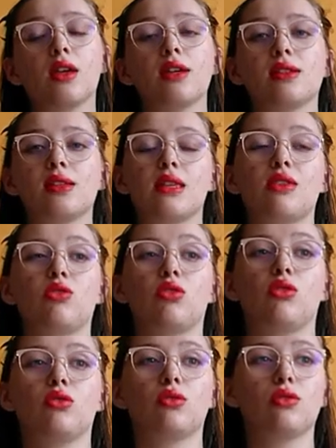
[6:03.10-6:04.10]
Since
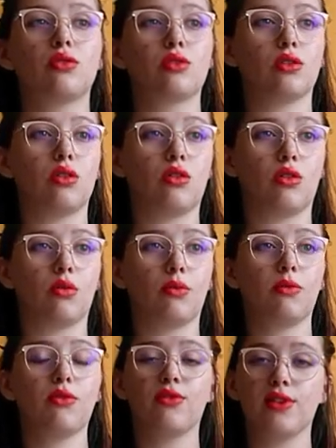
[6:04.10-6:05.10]
the tools are
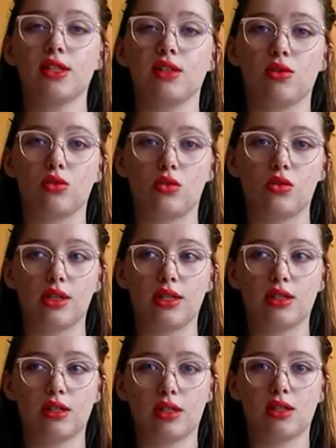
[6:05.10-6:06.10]
physical,
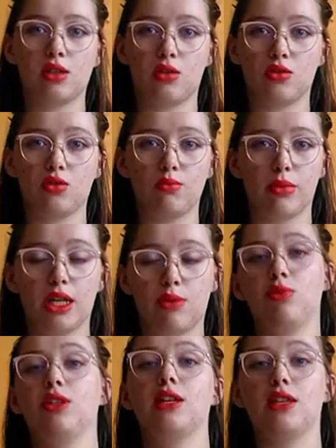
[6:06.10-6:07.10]
it's easier to
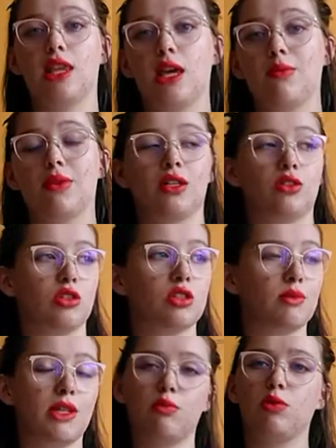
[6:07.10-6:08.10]
manipulate them than just
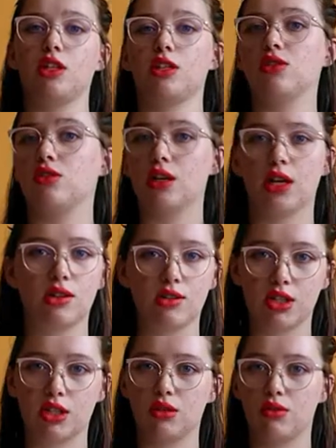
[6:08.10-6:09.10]
manipulate your
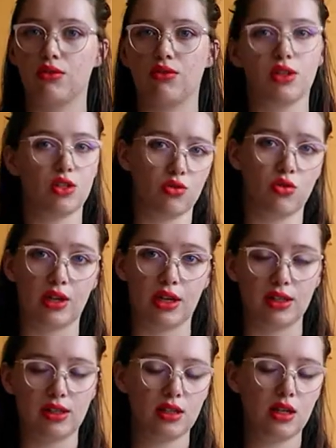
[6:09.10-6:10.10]
energy or
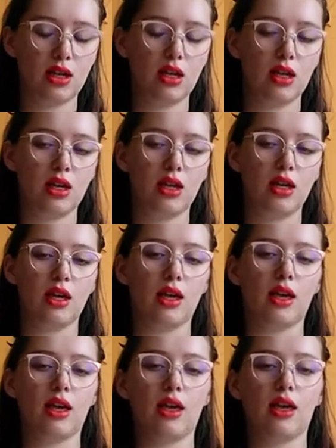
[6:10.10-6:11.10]
visualize.
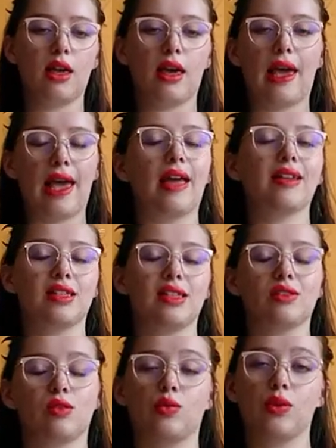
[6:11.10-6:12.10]
And it
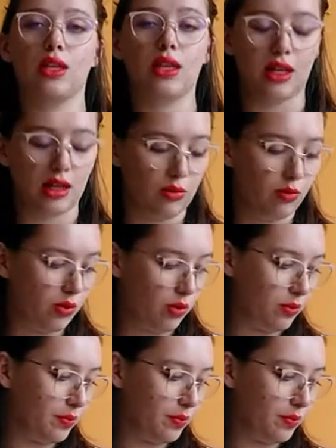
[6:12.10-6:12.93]
is really helpful.